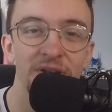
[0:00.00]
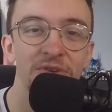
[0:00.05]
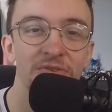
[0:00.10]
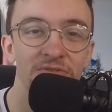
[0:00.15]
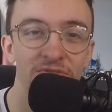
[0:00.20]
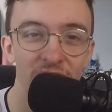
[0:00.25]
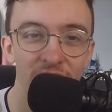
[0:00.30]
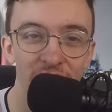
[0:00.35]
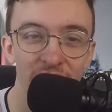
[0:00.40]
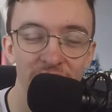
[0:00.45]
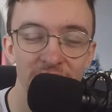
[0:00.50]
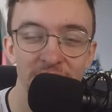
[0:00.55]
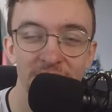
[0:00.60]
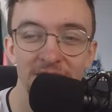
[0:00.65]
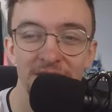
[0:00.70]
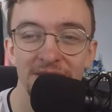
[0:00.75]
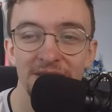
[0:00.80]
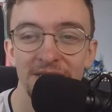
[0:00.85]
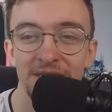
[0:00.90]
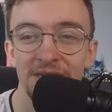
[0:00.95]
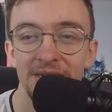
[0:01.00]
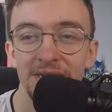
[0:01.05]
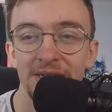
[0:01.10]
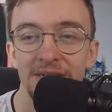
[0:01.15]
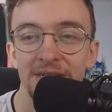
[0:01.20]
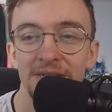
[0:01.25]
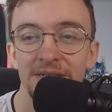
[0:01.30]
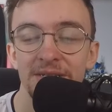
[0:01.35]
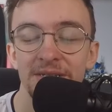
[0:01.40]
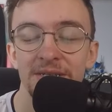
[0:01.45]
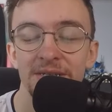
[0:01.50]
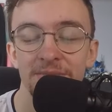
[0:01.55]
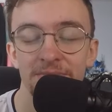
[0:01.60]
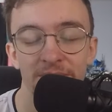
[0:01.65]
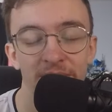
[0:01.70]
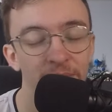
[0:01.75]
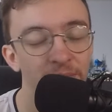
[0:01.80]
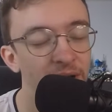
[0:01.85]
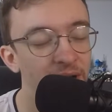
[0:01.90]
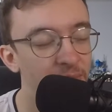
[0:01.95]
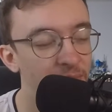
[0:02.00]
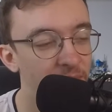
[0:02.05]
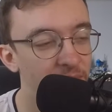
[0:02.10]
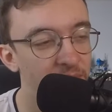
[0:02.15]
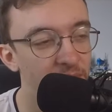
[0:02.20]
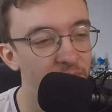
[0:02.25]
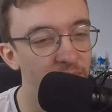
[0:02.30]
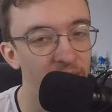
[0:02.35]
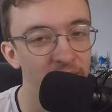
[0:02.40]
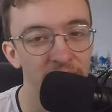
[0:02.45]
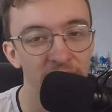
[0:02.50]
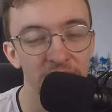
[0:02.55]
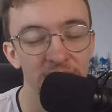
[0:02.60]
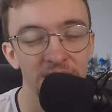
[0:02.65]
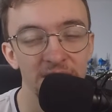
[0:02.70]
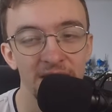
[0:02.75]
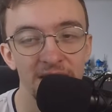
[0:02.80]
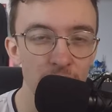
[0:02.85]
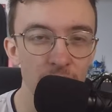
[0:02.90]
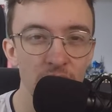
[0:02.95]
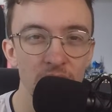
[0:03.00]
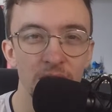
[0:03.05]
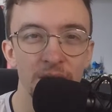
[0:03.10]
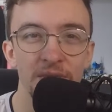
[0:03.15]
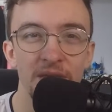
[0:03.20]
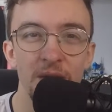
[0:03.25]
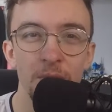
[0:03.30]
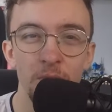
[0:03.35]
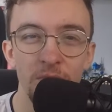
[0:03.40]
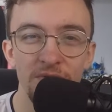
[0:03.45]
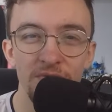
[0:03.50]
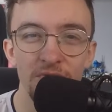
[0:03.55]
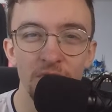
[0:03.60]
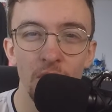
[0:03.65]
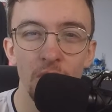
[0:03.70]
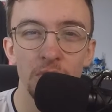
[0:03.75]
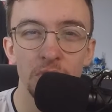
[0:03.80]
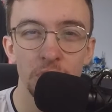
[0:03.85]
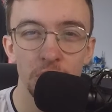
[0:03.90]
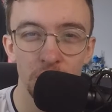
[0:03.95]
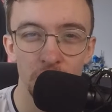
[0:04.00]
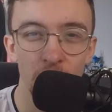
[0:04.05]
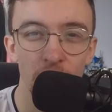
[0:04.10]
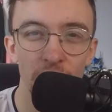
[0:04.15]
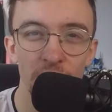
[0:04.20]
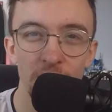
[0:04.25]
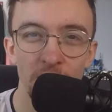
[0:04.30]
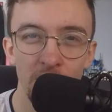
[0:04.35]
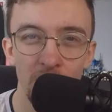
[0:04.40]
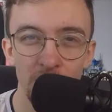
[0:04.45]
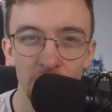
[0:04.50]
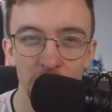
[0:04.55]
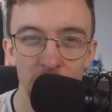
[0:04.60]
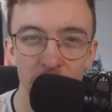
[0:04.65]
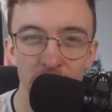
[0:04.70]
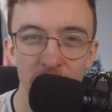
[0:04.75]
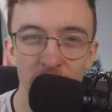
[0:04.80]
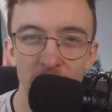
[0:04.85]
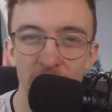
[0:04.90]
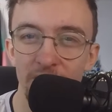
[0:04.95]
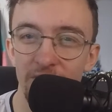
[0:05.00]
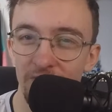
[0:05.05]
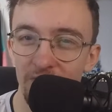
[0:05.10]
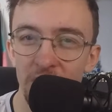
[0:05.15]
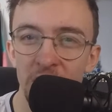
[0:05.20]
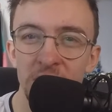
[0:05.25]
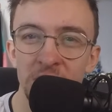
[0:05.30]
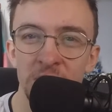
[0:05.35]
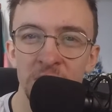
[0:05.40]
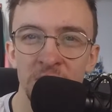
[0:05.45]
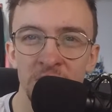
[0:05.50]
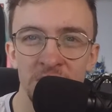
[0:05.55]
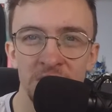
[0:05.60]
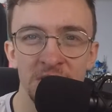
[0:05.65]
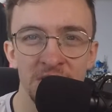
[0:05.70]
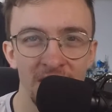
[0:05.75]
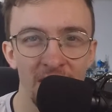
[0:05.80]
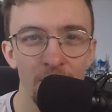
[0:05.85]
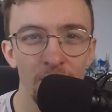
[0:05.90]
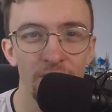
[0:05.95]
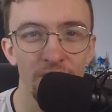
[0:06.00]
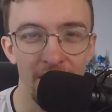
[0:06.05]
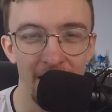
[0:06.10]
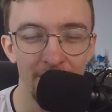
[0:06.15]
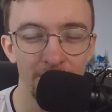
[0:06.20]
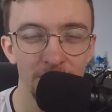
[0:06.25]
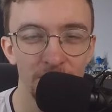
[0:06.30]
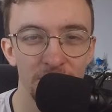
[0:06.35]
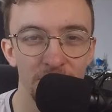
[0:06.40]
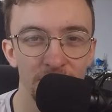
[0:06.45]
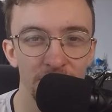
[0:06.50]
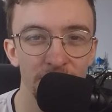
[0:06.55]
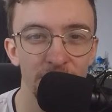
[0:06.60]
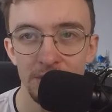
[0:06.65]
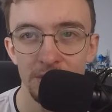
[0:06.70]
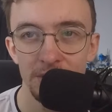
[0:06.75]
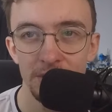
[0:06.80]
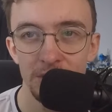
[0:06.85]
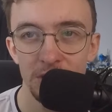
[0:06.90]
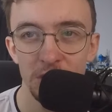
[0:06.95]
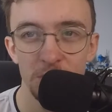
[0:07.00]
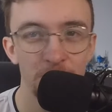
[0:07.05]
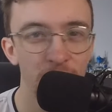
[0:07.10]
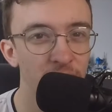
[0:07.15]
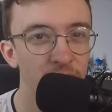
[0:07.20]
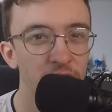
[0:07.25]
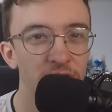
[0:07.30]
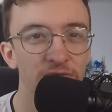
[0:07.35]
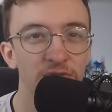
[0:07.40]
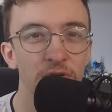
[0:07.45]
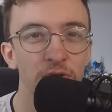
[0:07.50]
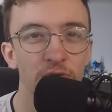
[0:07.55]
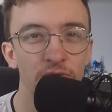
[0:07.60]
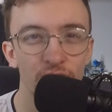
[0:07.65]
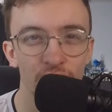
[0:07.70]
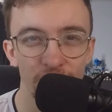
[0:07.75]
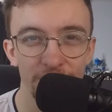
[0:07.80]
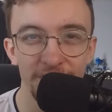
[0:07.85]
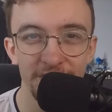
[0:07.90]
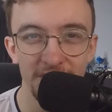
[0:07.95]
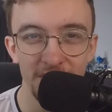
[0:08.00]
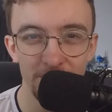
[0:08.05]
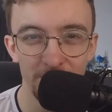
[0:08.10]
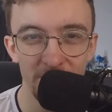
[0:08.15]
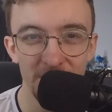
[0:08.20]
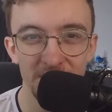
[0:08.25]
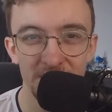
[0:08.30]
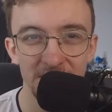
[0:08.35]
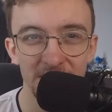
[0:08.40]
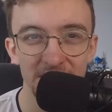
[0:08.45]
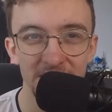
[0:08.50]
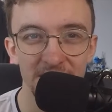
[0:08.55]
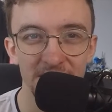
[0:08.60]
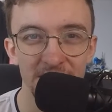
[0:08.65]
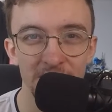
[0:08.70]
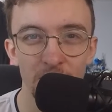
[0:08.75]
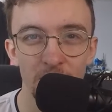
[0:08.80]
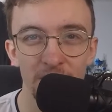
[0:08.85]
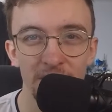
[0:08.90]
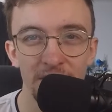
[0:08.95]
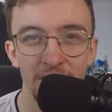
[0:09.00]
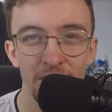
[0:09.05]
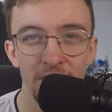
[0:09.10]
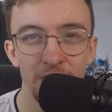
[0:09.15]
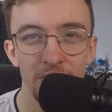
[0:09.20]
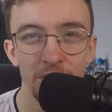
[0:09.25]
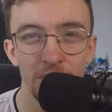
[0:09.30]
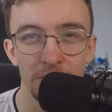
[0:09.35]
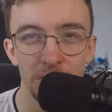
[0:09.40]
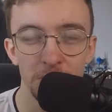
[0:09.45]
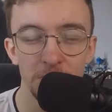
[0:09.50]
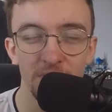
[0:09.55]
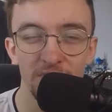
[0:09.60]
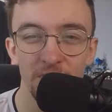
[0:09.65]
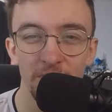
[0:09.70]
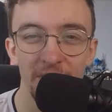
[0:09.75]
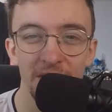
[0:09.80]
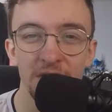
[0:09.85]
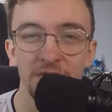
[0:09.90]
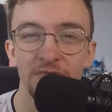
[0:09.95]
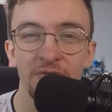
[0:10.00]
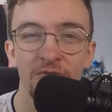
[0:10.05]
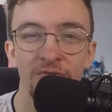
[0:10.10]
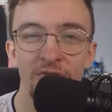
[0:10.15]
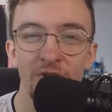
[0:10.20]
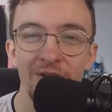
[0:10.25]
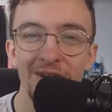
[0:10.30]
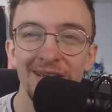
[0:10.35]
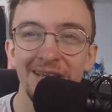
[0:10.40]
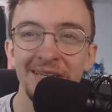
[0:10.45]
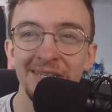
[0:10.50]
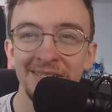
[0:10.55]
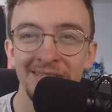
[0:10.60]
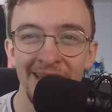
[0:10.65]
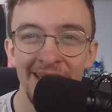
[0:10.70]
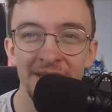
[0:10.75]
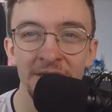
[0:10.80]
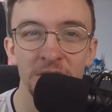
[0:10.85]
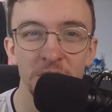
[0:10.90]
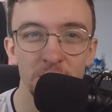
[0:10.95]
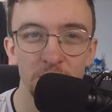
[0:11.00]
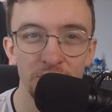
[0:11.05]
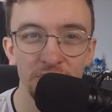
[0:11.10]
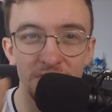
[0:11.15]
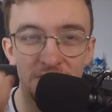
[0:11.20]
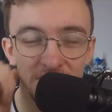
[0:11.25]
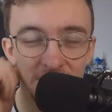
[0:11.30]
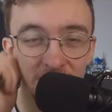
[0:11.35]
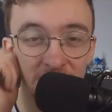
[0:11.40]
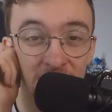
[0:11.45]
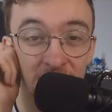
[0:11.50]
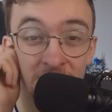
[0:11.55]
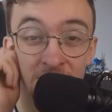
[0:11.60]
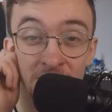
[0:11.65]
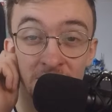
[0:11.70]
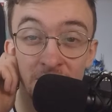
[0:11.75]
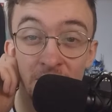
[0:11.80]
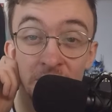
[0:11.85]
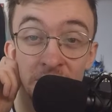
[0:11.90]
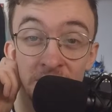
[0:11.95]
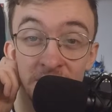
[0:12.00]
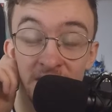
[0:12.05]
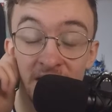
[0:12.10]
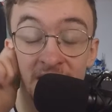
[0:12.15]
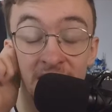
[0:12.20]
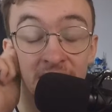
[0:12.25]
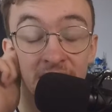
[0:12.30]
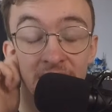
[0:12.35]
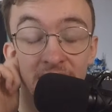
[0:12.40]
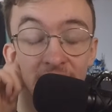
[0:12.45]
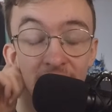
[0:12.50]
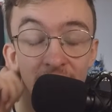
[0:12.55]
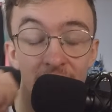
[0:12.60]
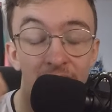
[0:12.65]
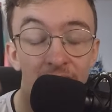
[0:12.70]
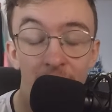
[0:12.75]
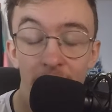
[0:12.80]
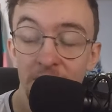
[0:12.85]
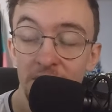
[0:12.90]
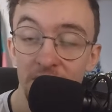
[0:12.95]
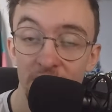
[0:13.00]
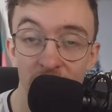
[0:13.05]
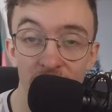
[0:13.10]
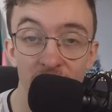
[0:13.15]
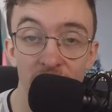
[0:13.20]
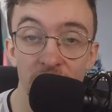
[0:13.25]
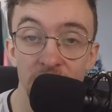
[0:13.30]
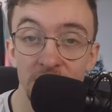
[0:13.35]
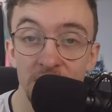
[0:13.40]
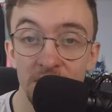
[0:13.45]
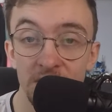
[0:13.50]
Forest. There might be a bit of bias there. And then we've got Tottenham Hotspur versus Southampton. Spurs have done crazy business in the window and come off the back of a very intense pre-season under Conte. I mean, you've probably seen the